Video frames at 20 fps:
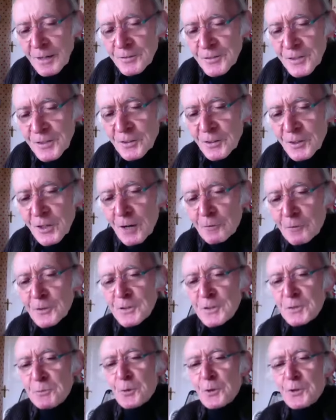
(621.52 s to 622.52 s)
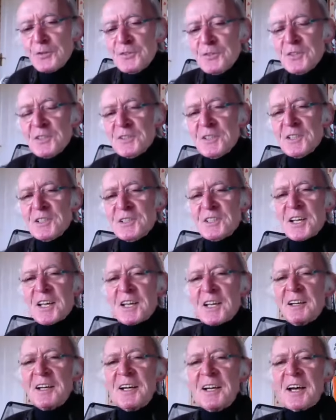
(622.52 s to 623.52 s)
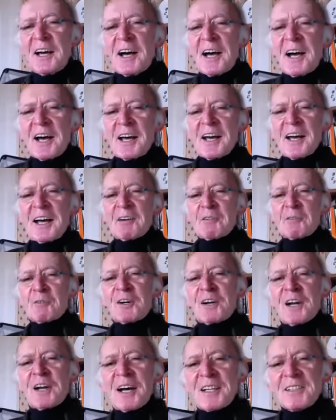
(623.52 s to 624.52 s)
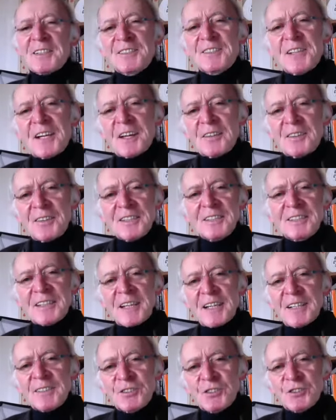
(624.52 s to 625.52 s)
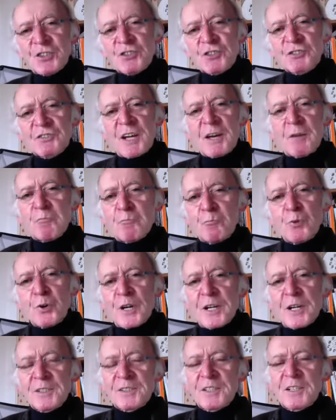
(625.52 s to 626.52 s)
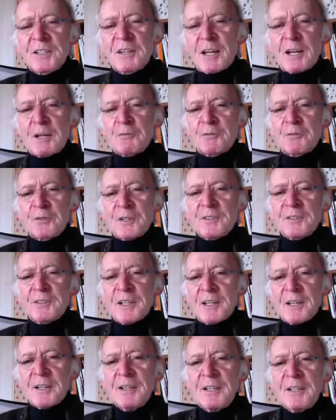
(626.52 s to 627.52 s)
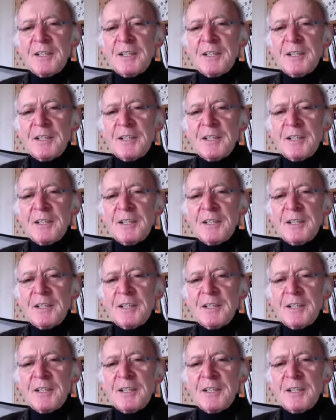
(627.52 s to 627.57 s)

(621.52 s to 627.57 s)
in coffee spoons, as they say, whereas these guys are just embracing life. And